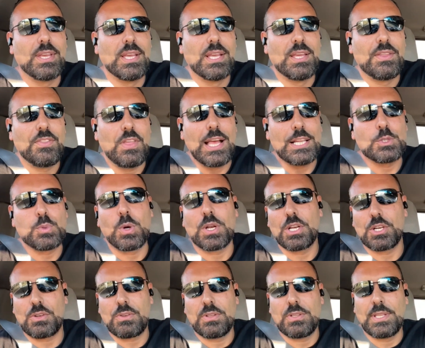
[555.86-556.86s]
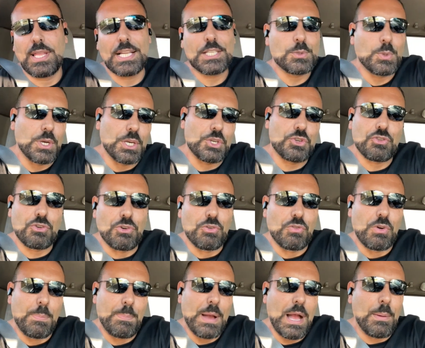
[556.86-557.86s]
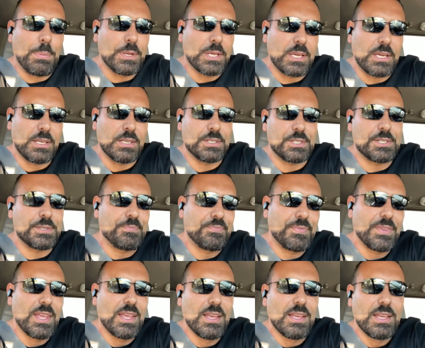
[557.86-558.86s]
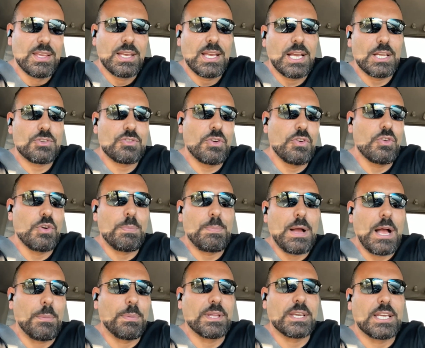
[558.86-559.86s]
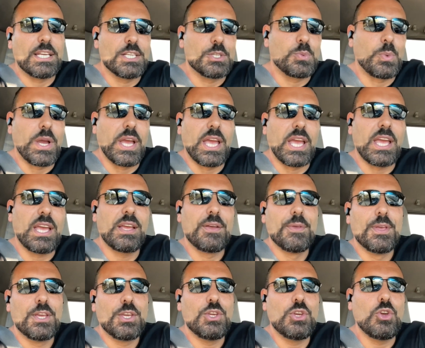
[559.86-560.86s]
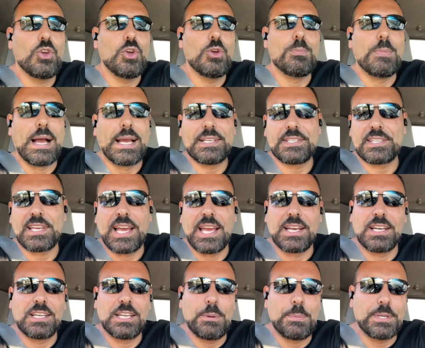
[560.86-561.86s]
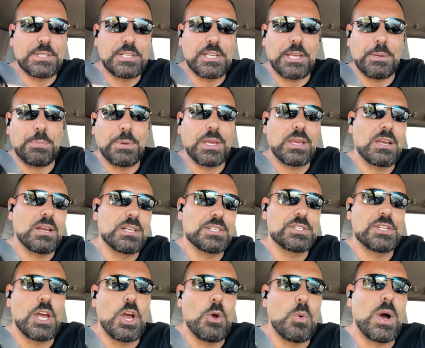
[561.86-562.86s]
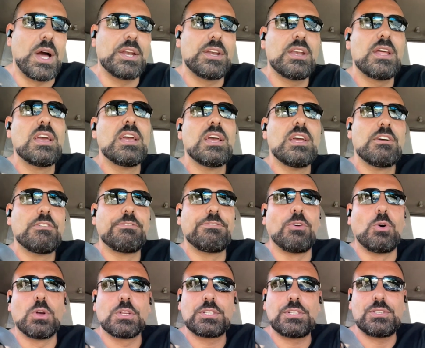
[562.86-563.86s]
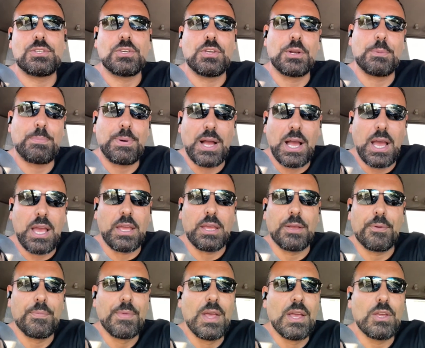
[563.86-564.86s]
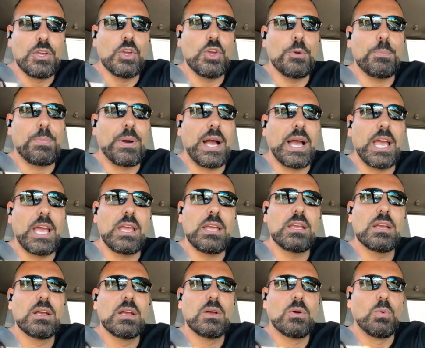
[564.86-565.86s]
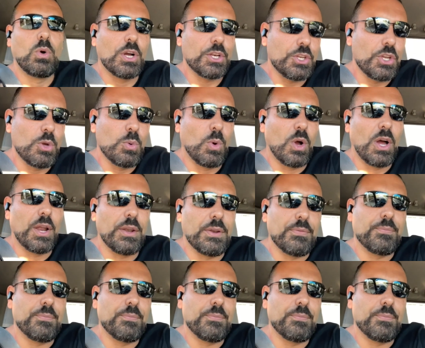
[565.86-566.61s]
that's what a true republic is. A true republic is where you maintain liberty because no one forces you to pay. You pay what you want,